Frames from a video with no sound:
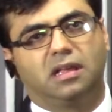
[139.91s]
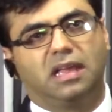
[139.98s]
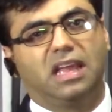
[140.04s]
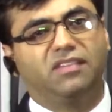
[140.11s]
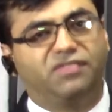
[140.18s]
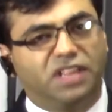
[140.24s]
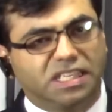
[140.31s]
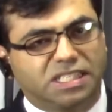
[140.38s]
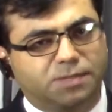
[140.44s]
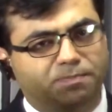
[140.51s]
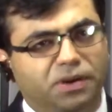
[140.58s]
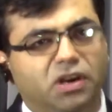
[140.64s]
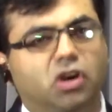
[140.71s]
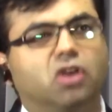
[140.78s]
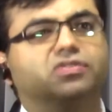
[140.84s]
if the
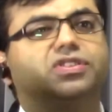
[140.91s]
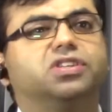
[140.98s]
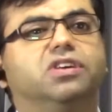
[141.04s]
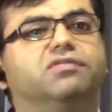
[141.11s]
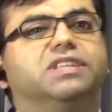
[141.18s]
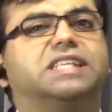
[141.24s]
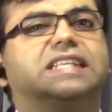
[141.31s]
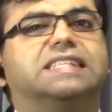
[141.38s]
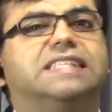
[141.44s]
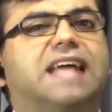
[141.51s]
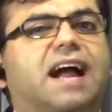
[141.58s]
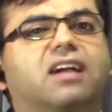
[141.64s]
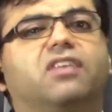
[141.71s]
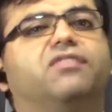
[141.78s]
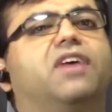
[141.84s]
spirit of service and
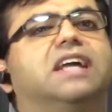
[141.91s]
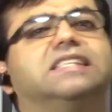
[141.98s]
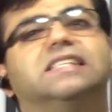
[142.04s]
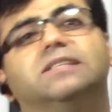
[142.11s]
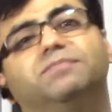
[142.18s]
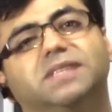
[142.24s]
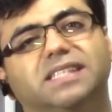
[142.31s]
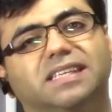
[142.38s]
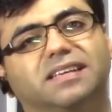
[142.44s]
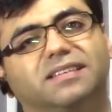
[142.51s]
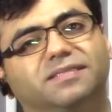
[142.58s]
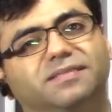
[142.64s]
sacrifice is missing.